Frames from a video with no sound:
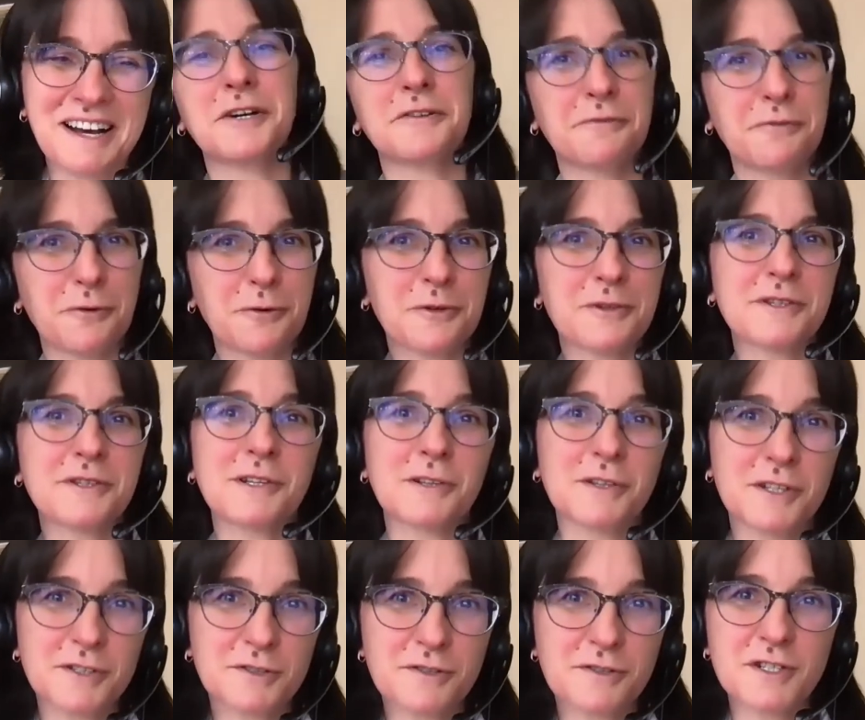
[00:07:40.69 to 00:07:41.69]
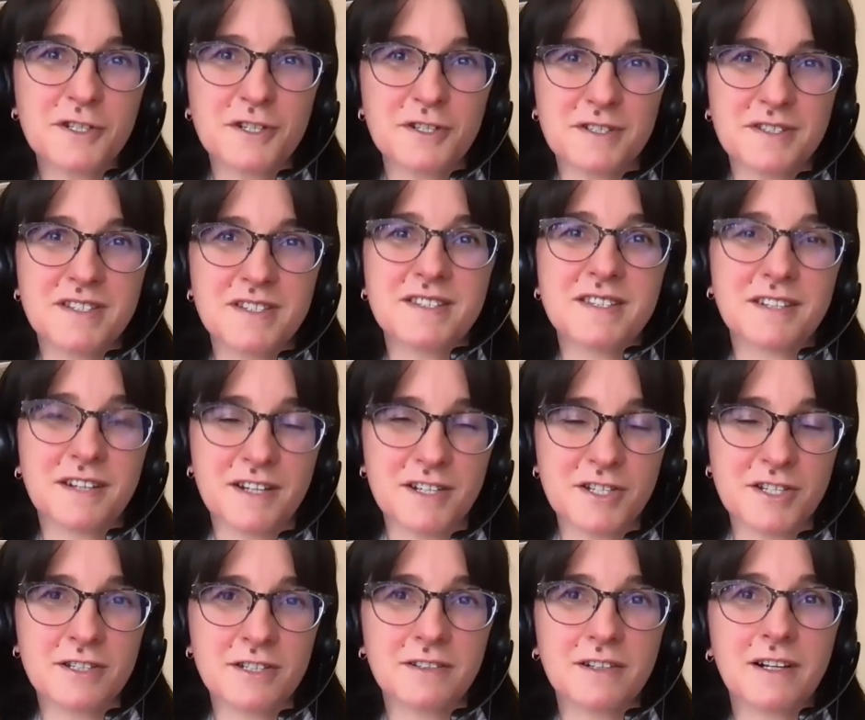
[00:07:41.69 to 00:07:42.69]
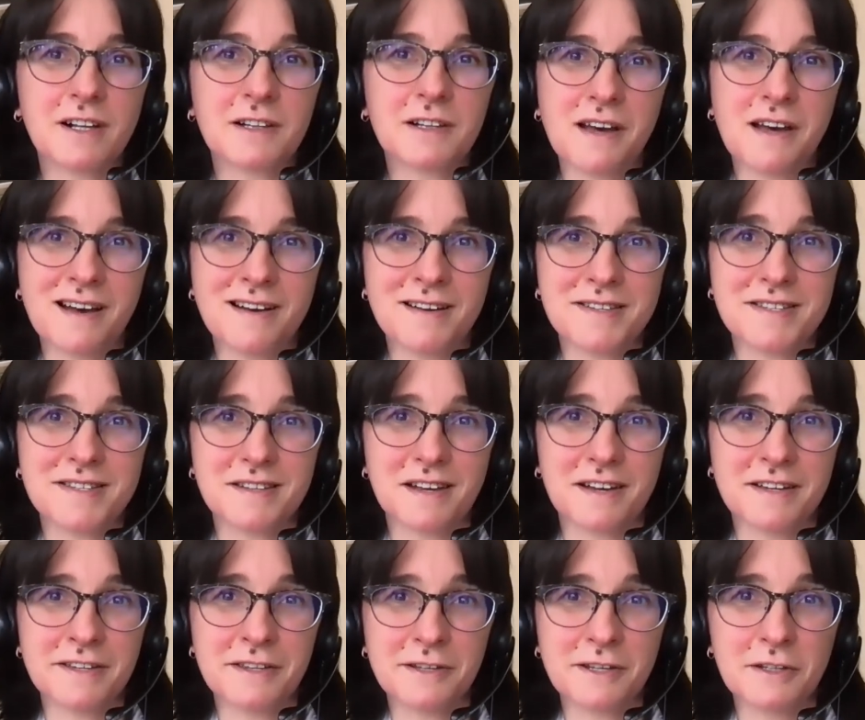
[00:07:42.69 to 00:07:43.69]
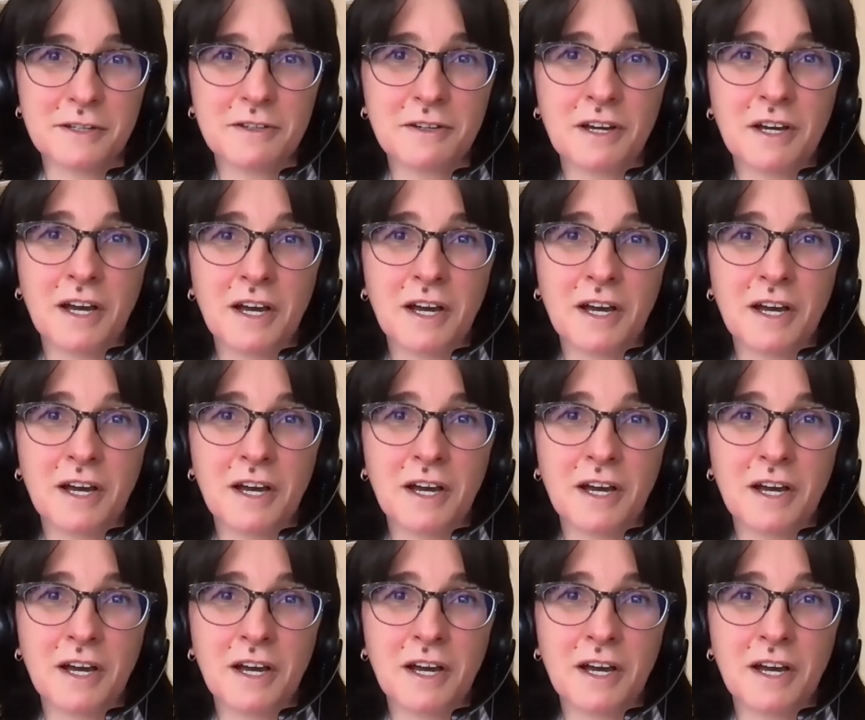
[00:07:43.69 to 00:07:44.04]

For the literature discussion class, I think